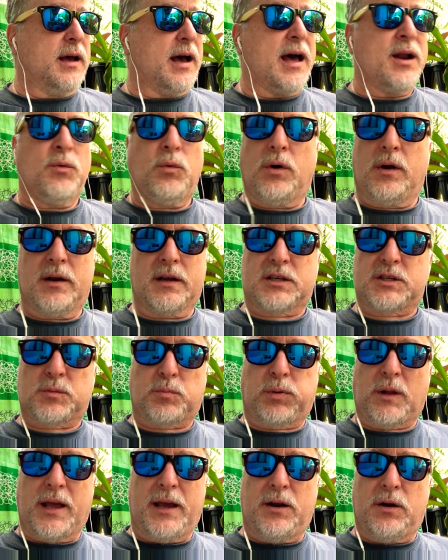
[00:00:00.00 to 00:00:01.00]
I don't want to
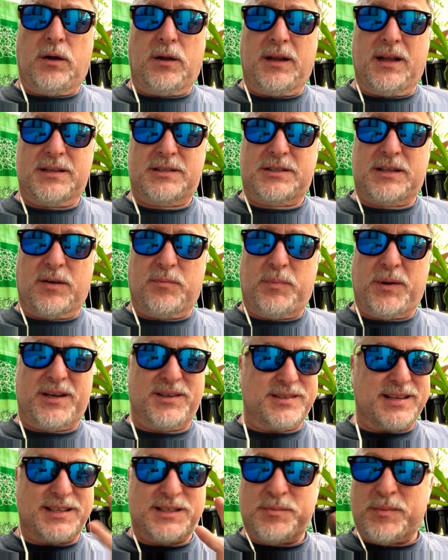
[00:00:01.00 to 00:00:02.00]
explain all that stuff
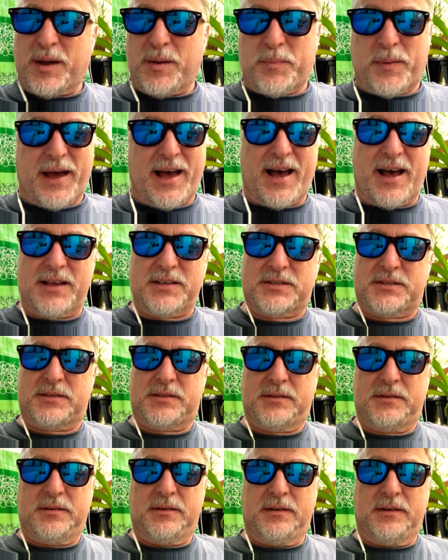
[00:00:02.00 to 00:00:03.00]
because that's my
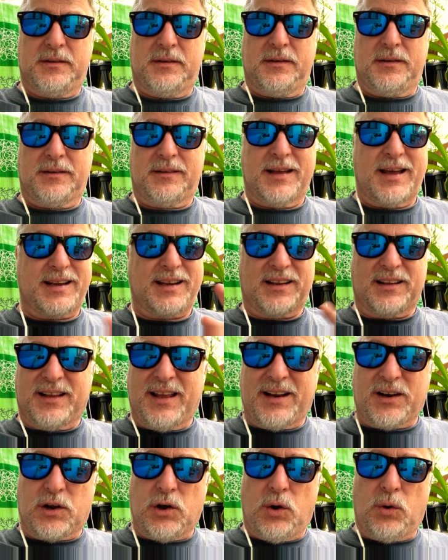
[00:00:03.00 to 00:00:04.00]
past. Let
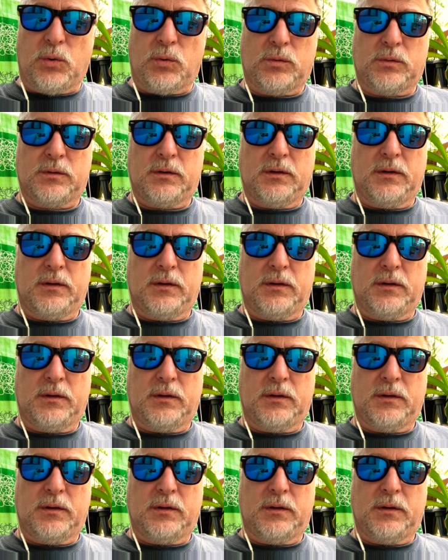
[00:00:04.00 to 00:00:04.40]
it go.